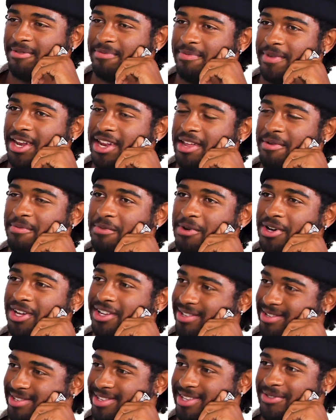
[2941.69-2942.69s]
met him
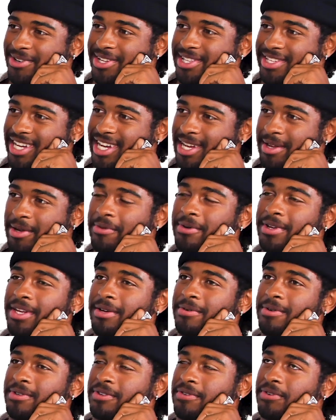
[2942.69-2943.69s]
one time. It
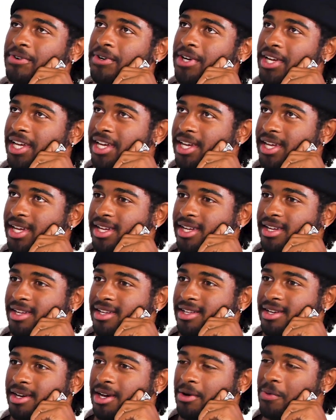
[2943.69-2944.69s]
was for
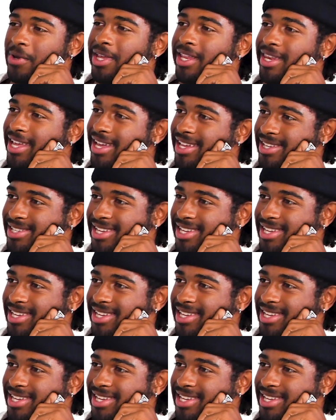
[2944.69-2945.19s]
a weekdays.